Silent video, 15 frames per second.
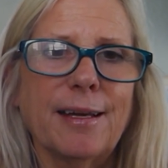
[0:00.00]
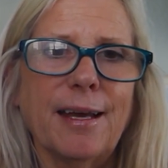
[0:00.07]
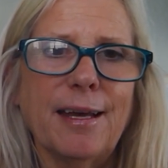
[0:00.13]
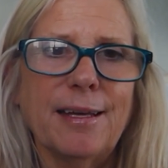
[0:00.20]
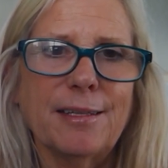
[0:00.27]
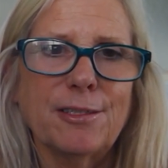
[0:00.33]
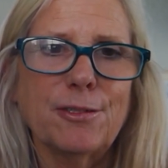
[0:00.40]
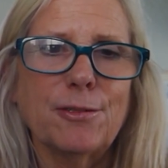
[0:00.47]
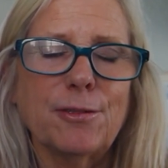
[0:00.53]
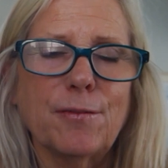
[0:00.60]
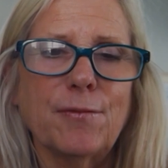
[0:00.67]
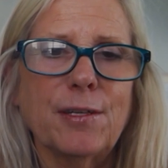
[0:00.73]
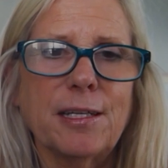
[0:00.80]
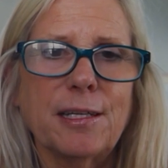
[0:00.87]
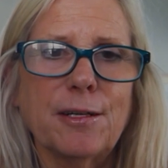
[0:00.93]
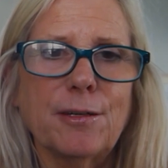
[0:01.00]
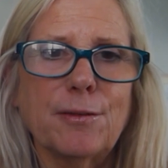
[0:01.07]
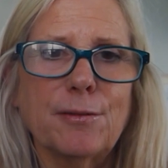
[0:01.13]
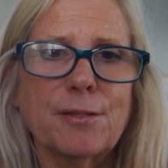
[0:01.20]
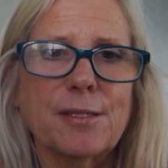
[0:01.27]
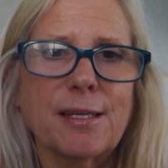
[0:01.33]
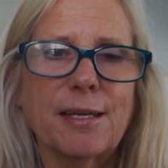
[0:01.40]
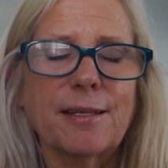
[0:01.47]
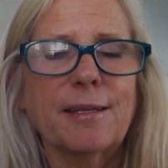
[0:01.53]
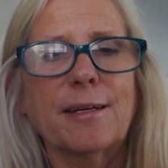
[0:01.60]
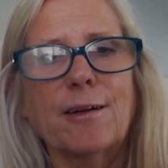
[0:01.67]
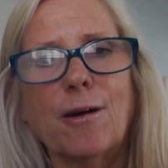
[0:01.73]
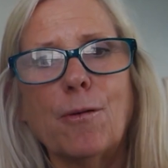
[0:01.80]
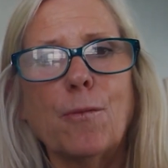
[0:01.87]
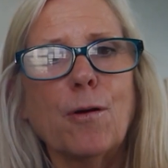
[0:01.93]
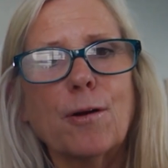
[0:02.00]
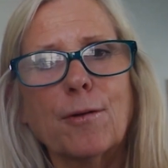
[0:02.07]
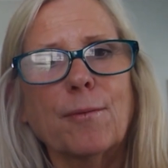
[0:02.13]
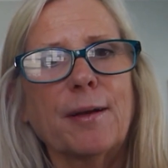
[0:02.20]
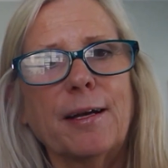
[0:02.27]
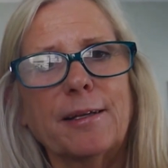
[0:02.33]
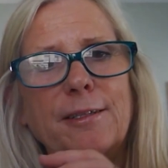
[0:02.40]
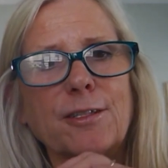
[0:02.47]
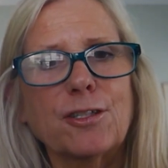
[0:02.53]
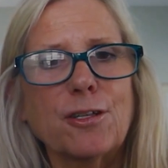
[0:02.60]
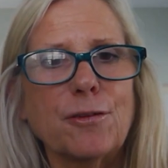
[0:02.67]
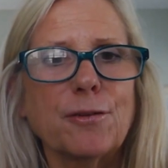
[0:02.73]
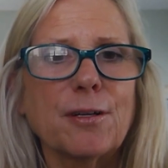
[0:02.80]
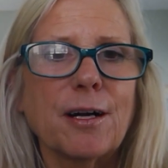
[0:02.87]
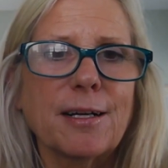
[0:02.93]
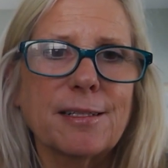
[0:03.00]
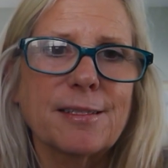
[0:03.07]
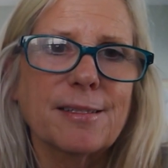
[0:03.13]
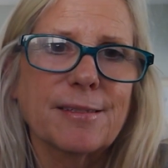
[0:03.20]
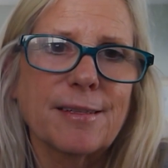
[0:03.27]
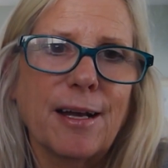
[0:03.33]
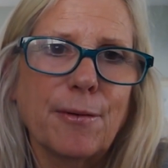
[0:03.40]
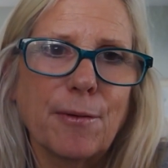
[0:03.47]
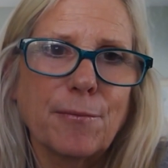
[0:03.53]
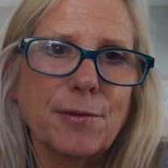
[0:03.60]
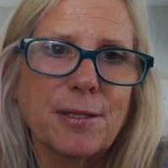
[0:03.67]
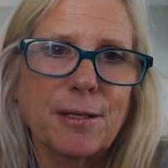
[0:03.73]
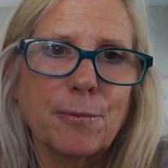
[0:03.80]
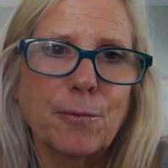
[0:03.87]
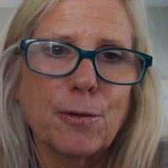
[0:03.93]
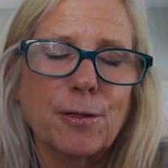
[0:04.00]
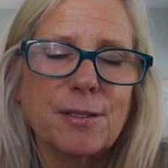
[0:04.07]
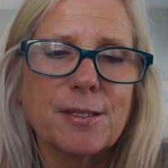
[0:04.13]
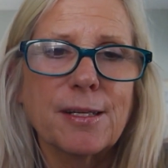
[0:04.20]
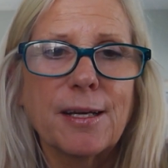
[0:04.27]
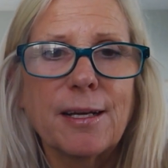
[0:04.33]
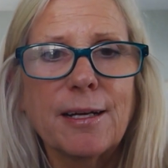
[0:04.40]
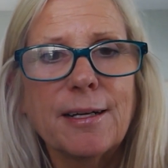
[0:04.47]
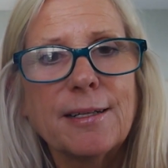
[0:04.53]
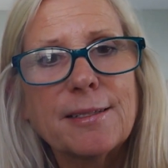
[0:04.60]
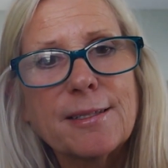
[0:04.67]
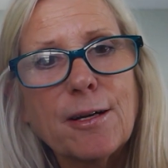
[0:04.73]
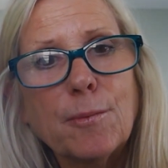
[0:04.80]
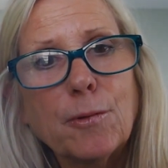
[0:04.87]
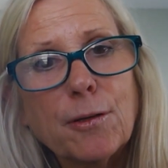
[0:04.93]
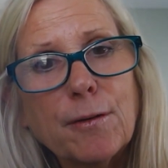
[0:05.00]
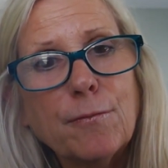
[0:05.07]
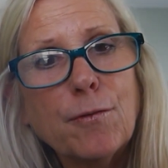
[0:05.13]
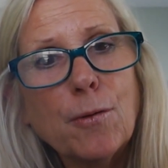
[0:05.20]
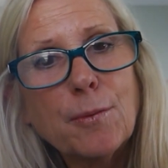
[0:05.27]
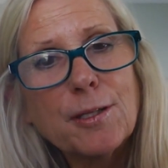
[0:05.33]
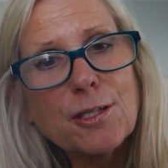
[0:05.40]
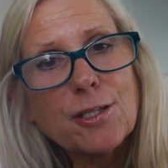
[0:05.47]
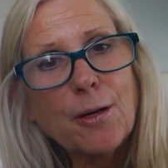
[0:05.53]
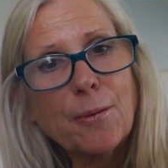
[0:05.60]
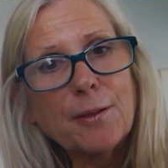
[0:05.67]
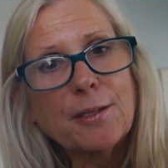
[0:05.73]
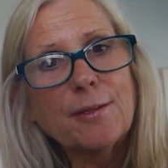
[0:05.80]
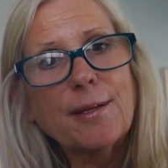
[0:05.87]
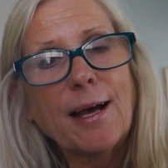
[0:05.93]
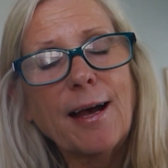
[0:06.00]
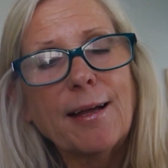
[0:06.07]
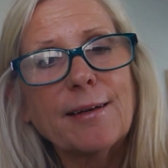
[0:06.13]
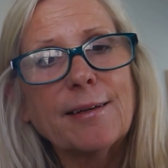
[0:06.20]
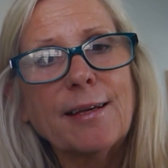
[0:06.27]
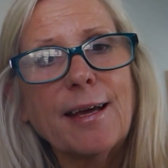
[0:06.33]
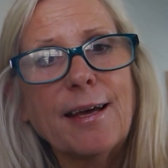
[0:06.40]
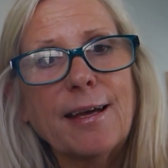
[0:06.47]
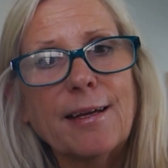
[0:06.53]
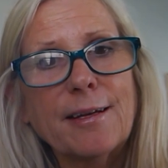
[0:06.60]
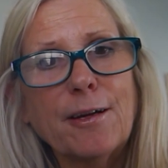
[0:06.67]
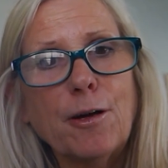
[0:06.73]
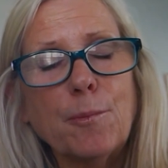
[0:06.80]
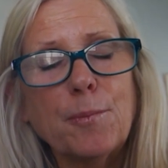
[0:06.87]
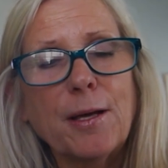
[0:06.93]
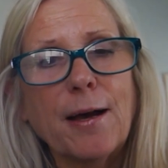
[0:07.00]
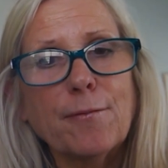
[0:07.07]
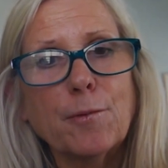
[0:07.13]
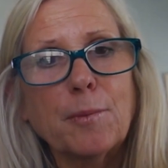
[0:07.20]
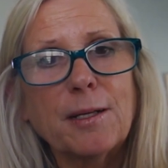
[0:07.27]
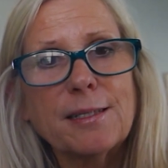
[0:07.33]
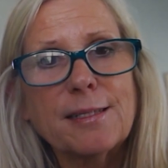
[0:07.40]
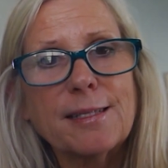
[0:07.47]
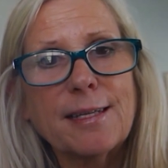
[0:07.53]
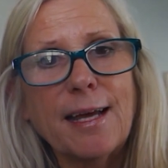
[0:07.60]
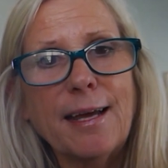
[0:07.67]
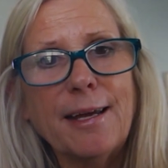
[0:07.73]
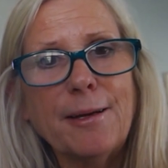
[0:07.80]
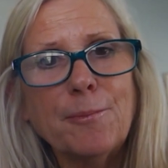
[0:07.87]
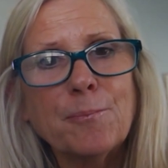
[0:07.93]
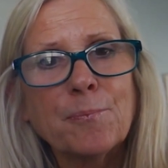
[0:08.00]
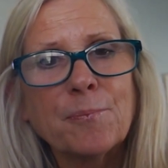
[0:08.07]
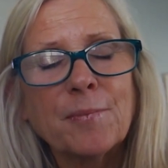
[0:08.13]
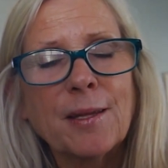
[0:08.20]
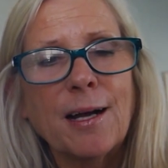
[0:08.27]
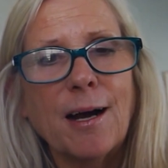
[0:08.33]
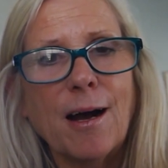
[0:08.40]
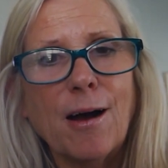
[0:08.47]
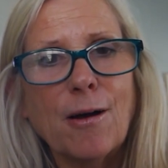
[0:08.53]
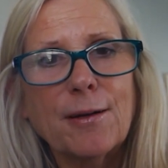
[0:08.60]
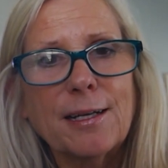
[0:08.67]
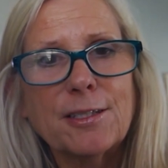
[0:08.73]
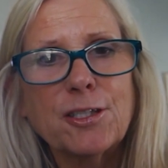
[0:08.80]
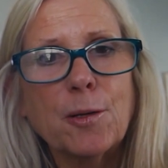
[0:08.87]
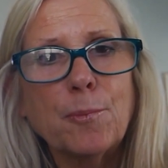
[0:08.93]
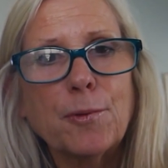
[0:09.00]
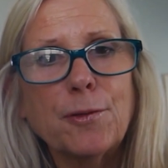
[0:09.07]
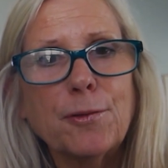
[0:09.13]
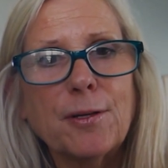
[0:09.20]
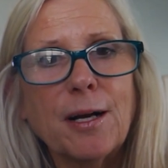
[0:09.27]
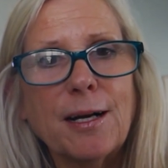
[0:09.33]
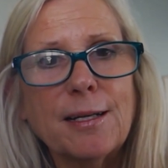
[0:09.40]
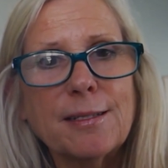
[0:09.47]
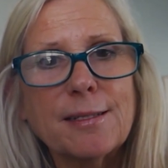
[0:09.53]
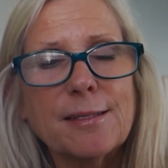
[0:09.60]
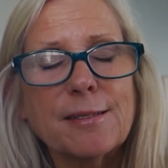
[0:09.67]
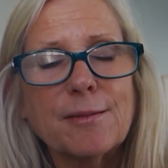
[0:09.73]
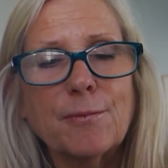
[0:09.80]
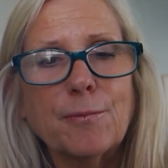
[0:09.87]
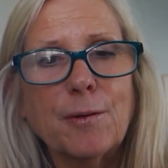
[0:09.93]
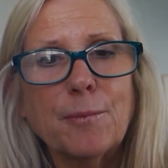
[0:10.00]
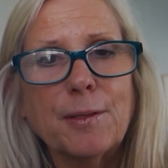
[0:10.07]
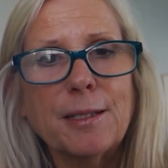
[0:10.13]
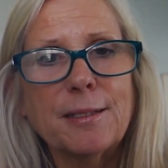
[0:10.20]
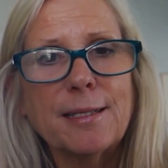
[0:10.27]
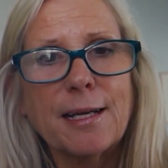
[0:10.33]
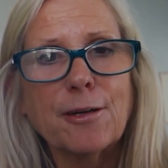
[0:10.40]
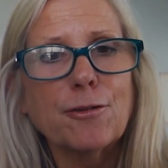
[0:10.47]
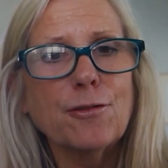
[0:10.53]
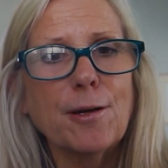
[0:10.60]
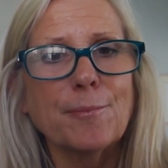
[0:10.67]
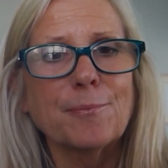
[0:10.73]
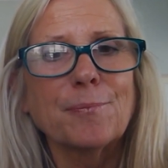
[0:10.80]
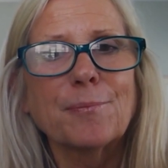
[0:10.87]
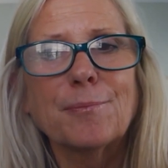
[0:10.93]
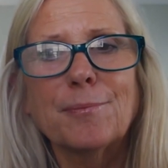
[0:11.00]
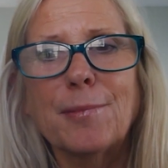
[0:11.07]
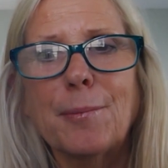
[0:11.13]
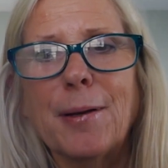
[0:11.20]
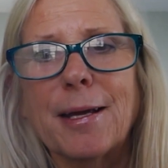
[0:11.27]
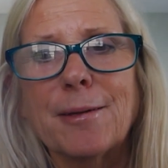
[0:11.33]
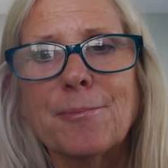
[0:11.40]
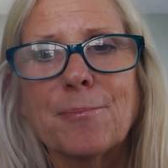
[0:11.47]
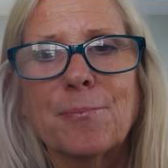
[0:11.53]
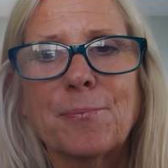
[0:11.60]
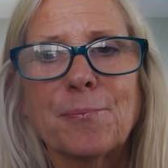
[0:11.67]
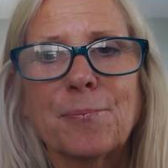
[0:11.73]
and do the videos, and then I'll walk around and show you guys how everything works. So I'm looking forward to showing you that, and I hope you have a blessed day. I'll catch up with you guys when we take our trip. Bye-bye.